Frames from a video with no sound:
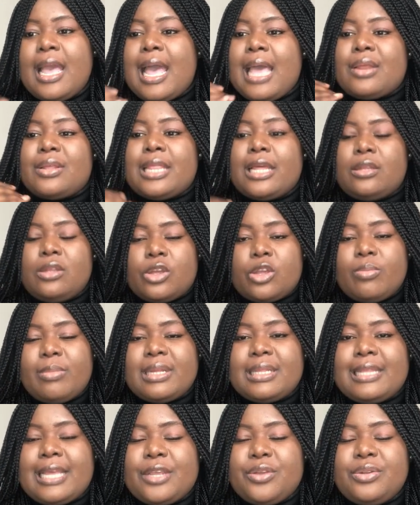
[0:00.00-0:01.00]
Another
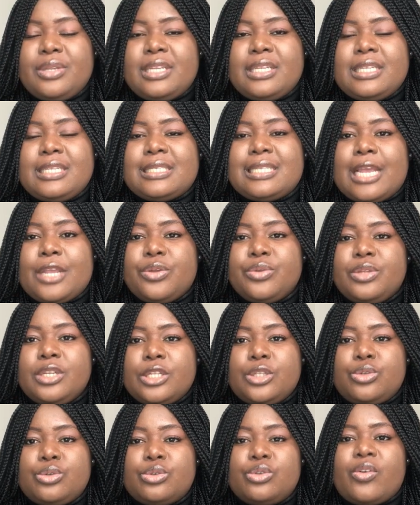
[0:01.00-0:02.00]
document that you need is that you
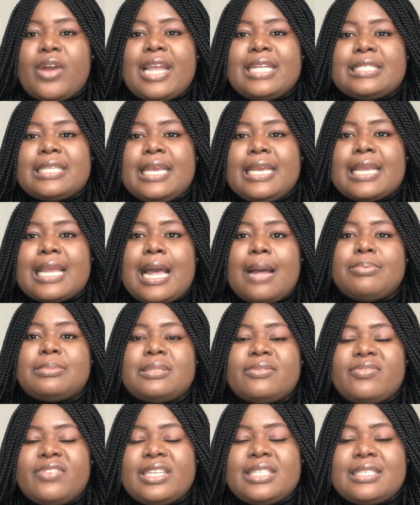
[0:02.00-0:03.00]
need to write a
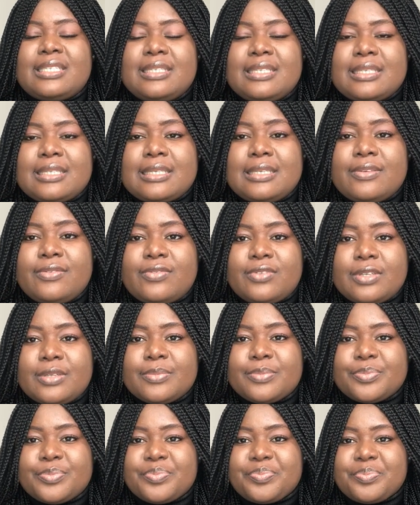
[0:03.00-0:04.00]
captivating CV,